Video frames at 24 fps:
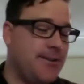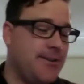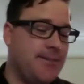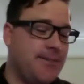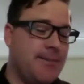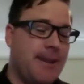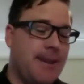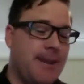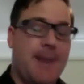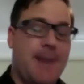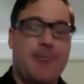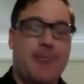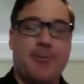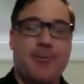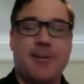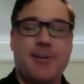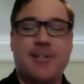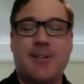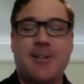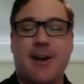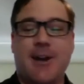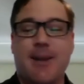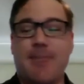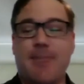the camera
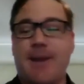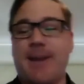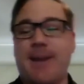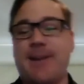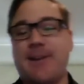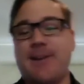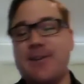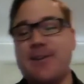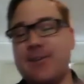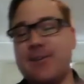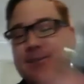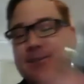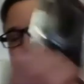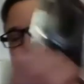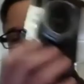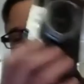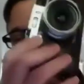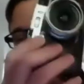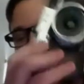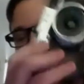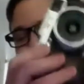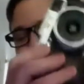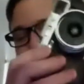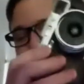which I mainly use, which
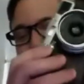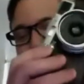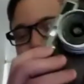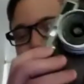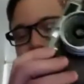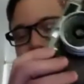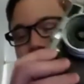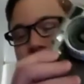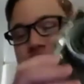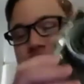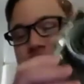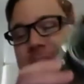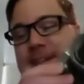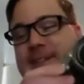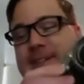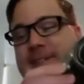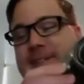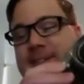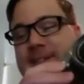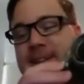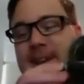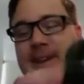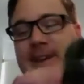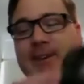is the
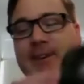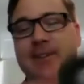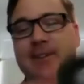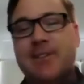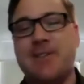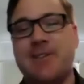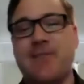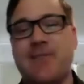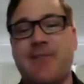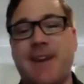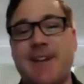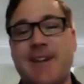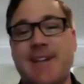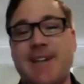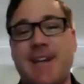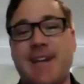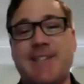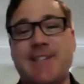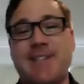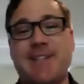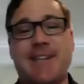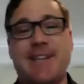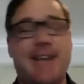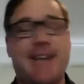X100S, which is a
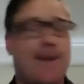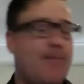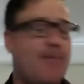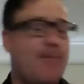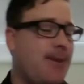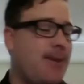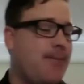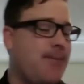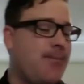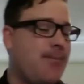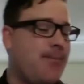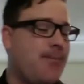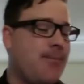fantastic camera.